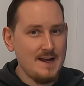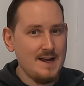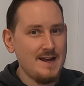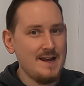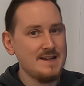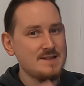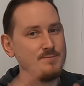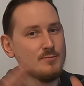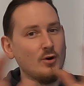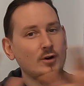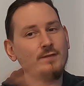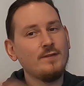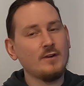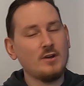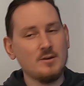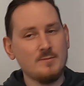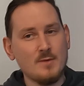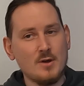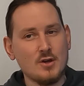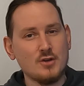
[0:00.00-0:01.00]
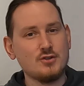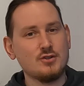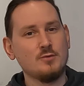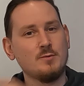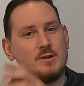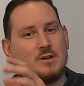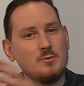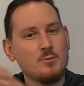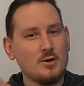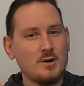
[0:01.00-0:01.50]
It's more for commercial
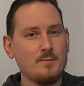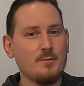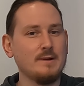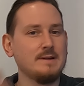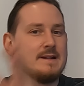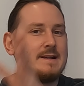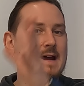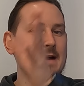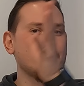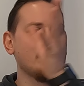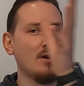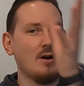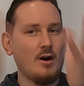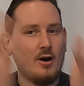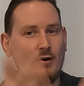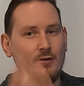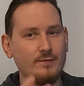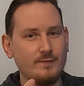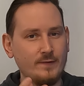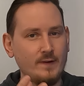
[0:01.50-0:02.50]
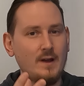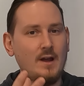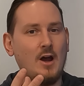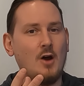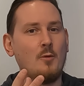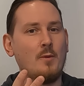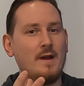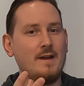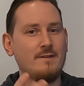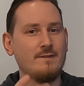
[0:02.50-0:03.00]
when you want to bring the camera off away